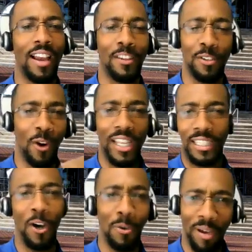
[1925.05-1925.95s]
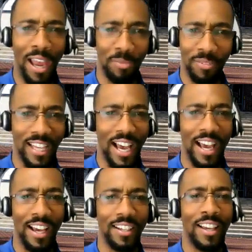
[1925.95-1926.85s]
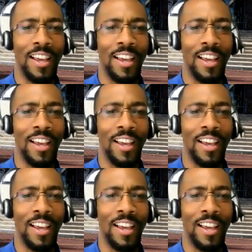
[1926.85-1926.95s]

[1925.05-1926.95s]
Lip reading: and you go get that paper signed